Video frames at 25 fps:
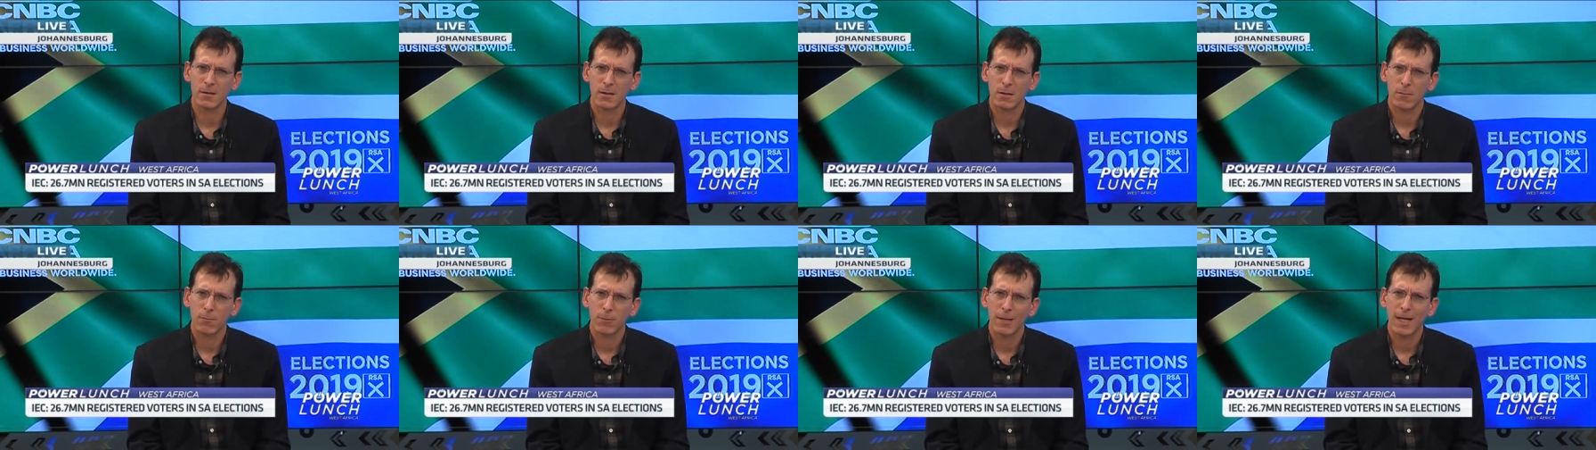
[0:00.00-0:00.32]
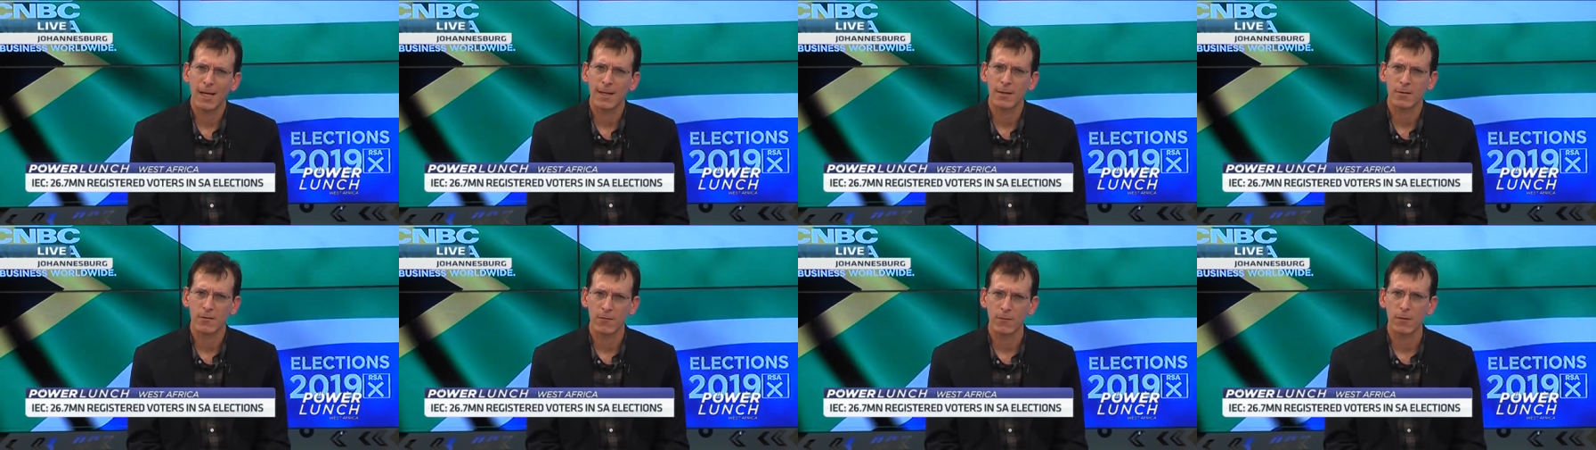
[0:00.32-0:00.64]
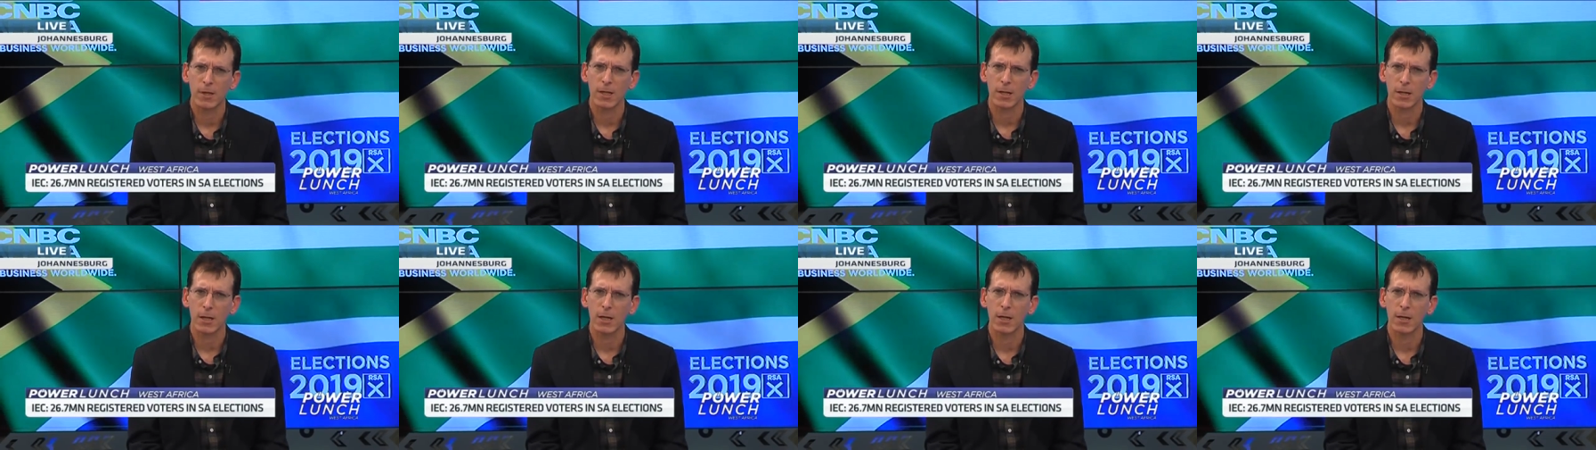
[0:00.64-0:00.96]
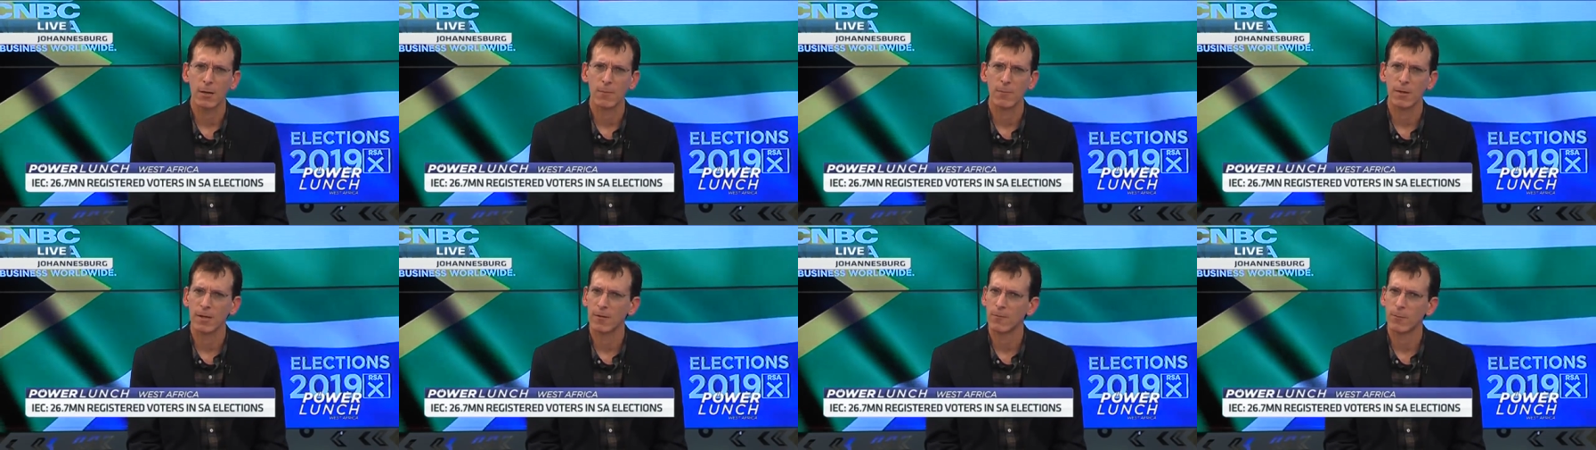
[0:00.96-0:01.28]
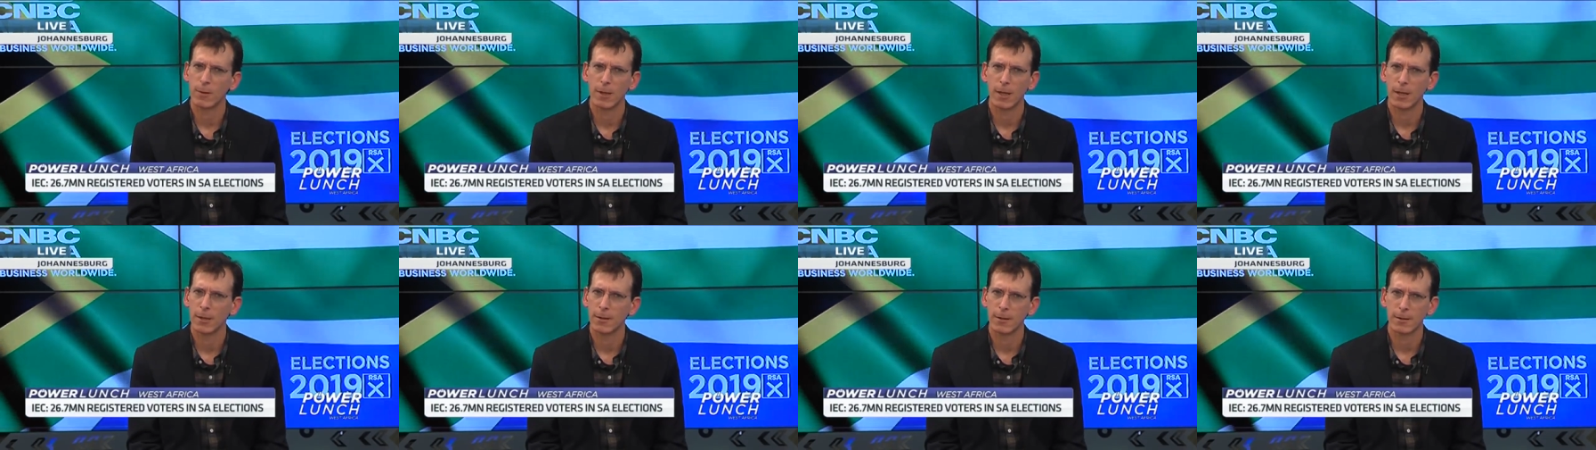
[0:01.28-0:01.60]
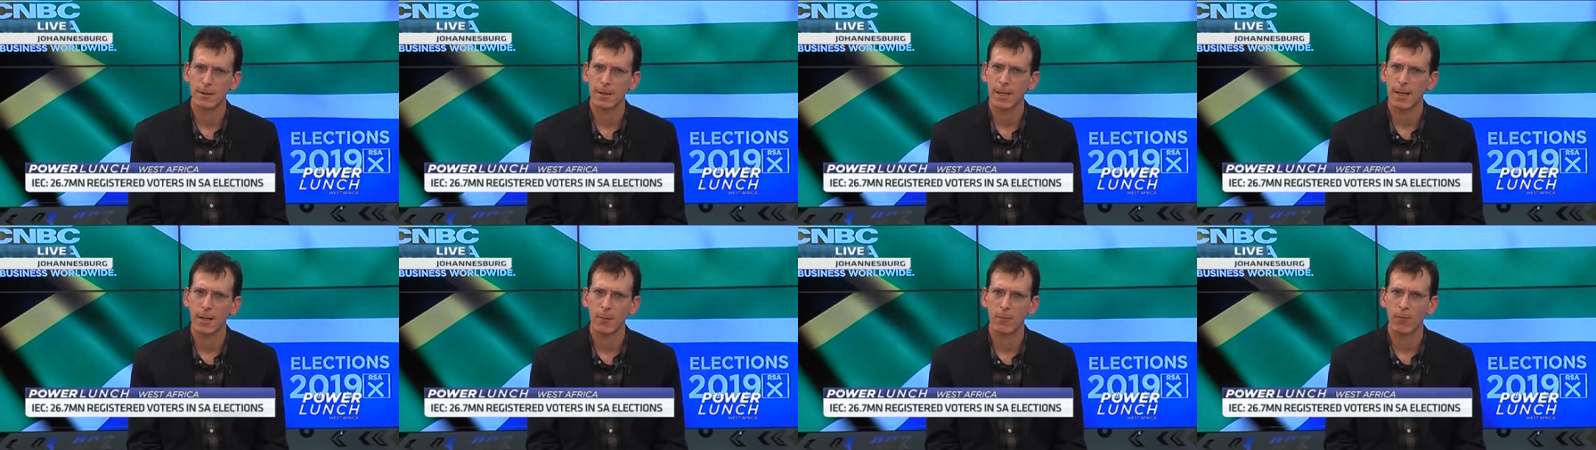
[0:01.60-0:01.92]
the plans for the economy have been on the
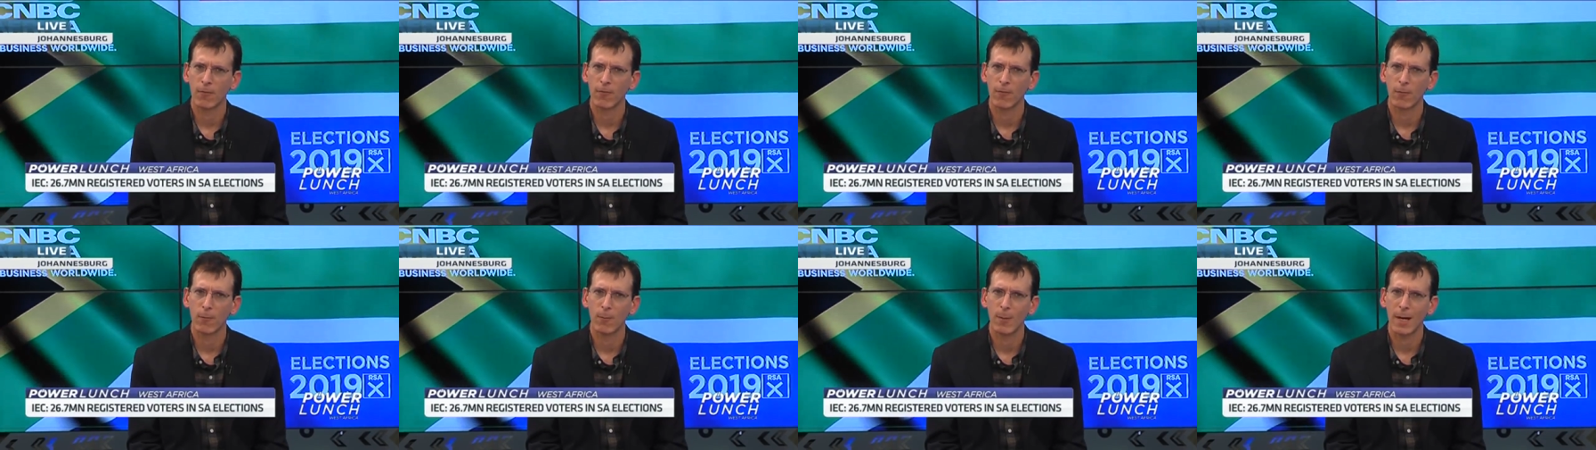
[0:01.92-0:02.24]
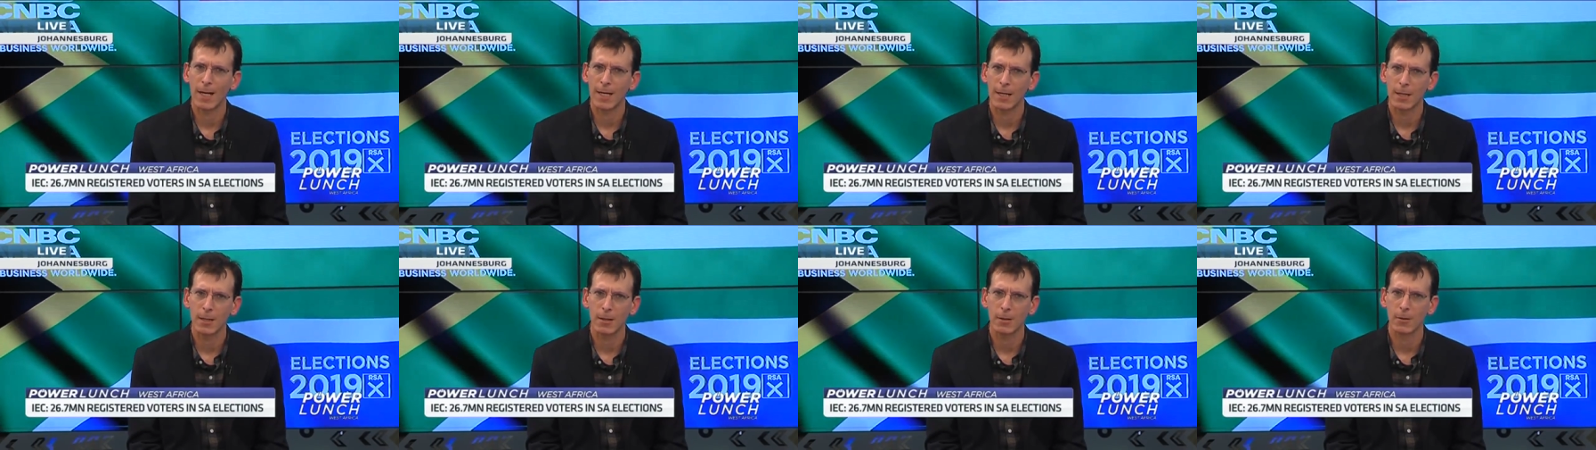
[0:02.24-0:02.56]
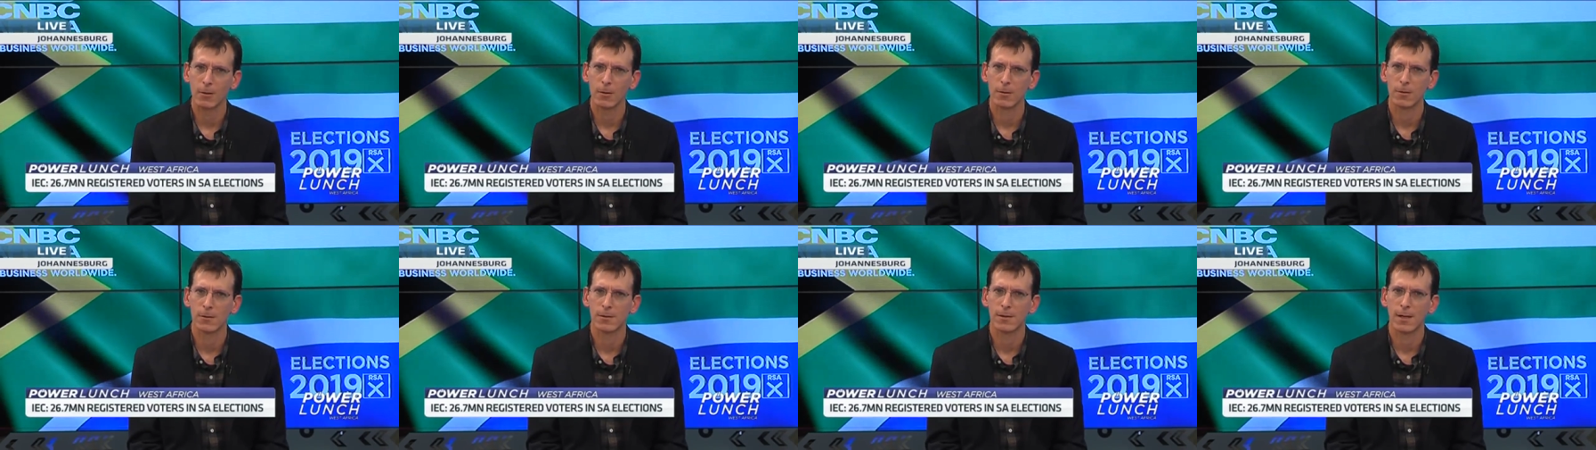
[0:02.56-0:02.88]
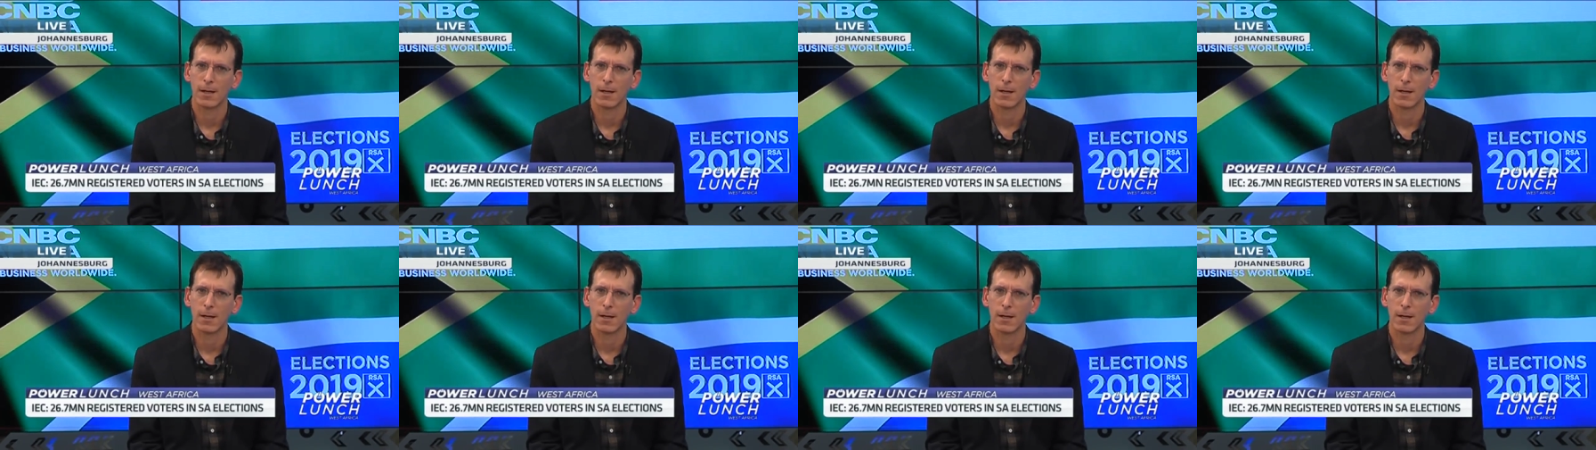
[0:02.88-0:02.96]
table for many years.